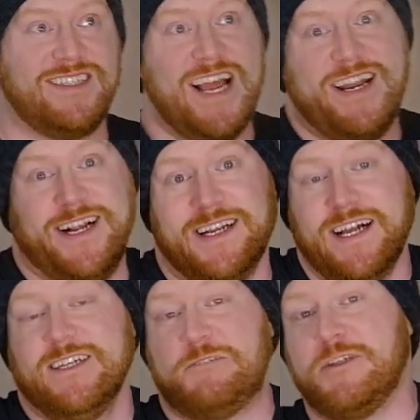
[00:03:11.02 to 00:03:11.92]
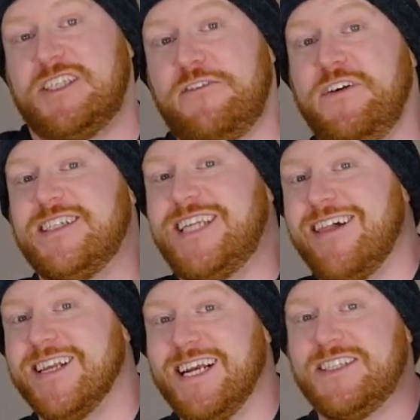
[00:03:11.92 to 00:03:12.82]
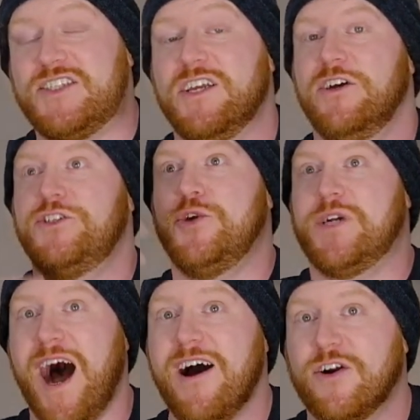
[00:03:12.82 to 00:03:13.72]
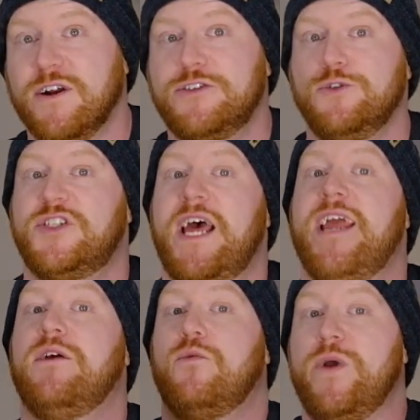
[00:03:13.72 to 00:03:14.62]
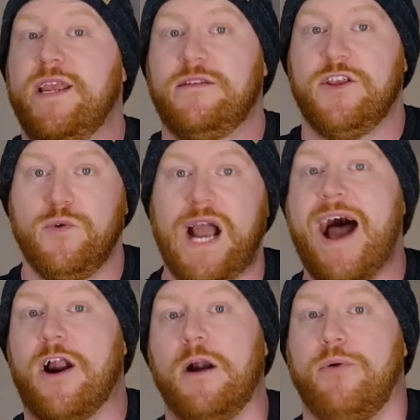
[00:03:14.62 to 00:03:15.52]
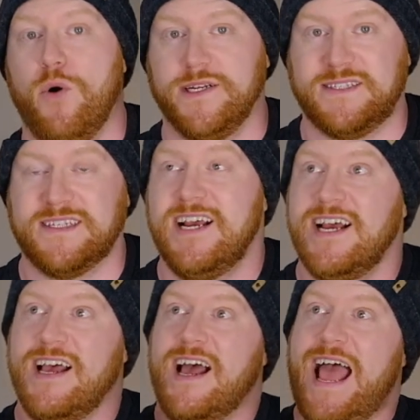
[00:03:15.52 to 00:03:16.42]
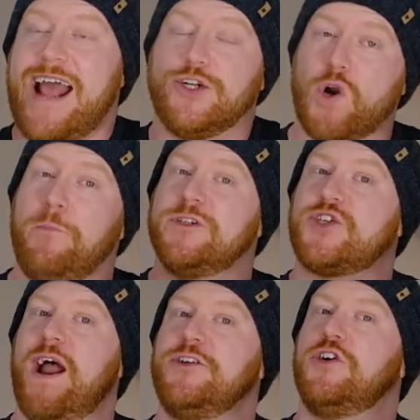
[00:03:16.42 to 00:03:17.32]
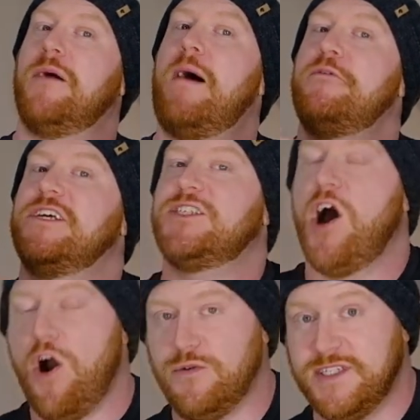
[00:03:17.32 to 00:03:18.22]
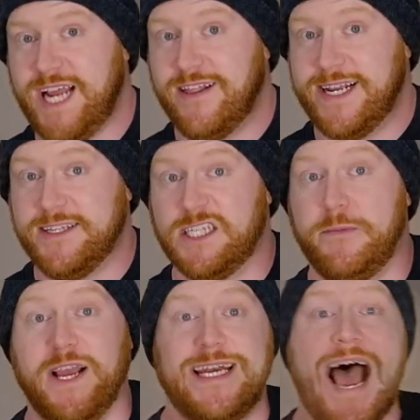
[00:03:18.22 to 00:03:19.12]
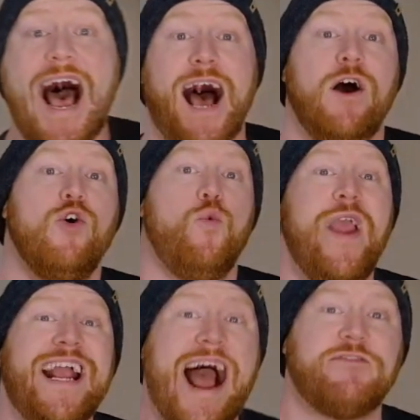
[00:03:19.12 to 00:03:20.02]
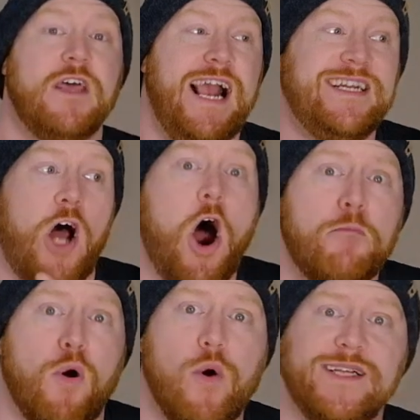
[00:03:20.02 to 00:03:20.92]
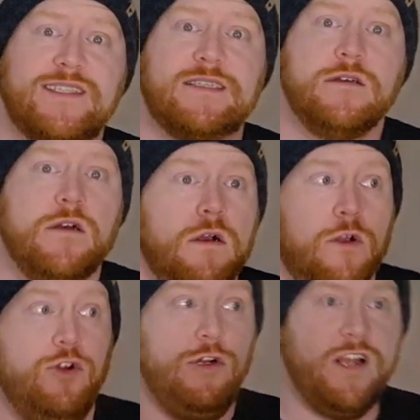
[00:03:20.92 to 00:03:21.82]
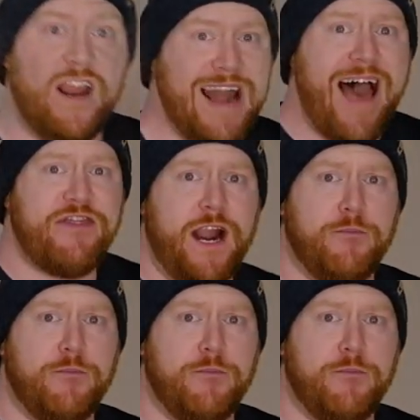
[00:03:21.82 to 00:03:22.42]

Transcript: sending specific delegates to Congress who say, you got our points. And Trump was trying to come up with his own delegates to be like, nah, it's our points, not their